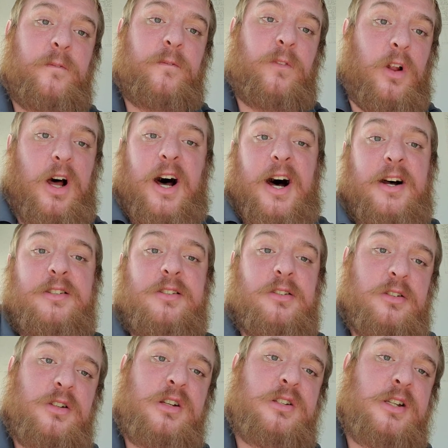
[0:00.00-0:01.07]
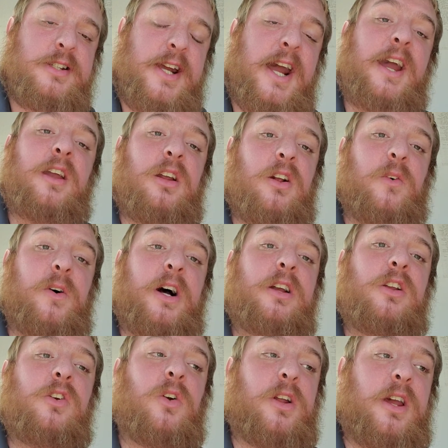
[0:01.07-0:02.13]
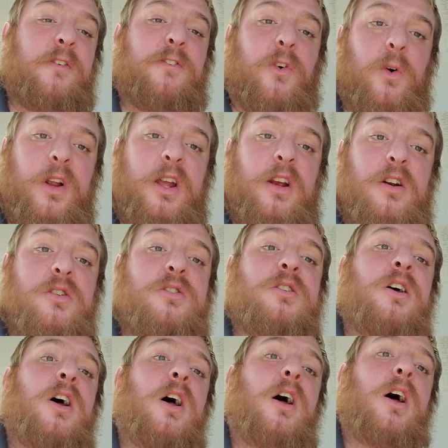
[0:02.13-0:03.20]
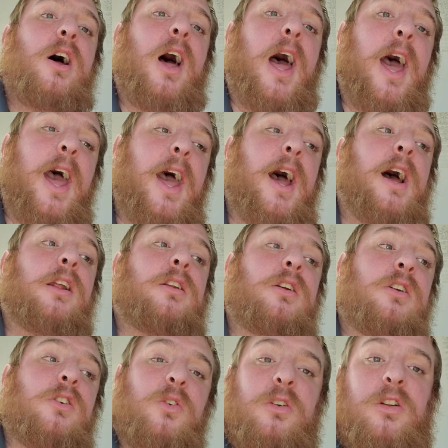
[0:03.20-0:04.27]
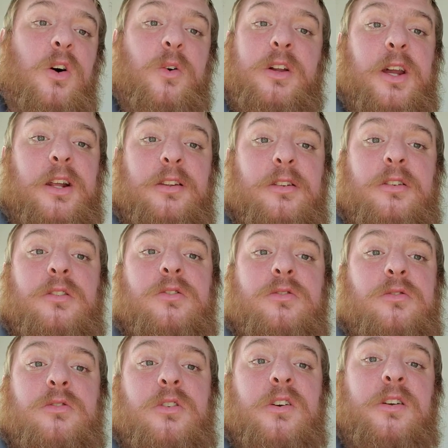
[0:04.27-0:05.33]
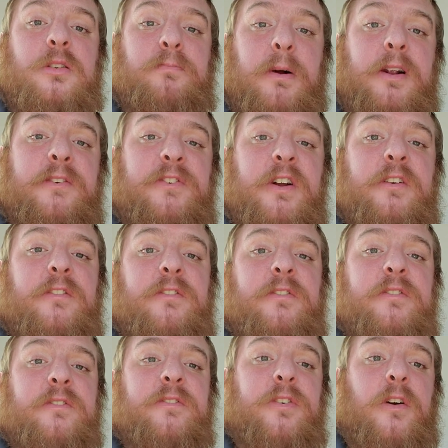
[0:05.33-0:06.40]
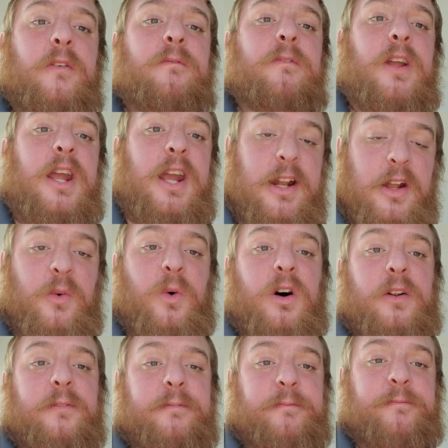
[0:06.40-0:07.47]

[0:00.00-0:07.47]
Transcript: laws. Just says, hey, you know what? You only get 4 years and you don't get to benefit from anyone.